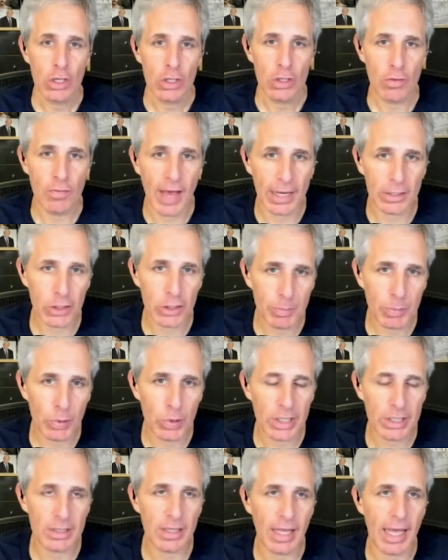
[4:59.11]
you've actually
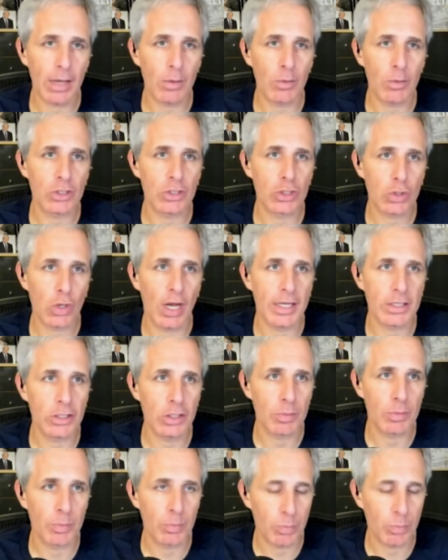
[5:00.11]
put in language trying
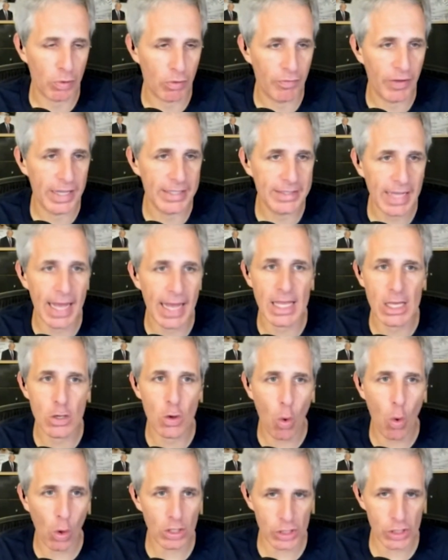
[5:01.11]
to prevent any
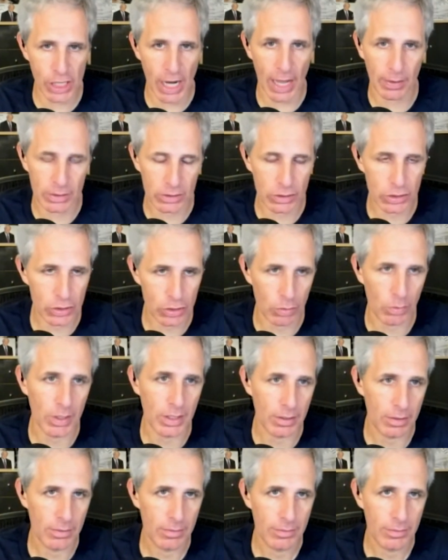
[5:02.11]
court challenge to it.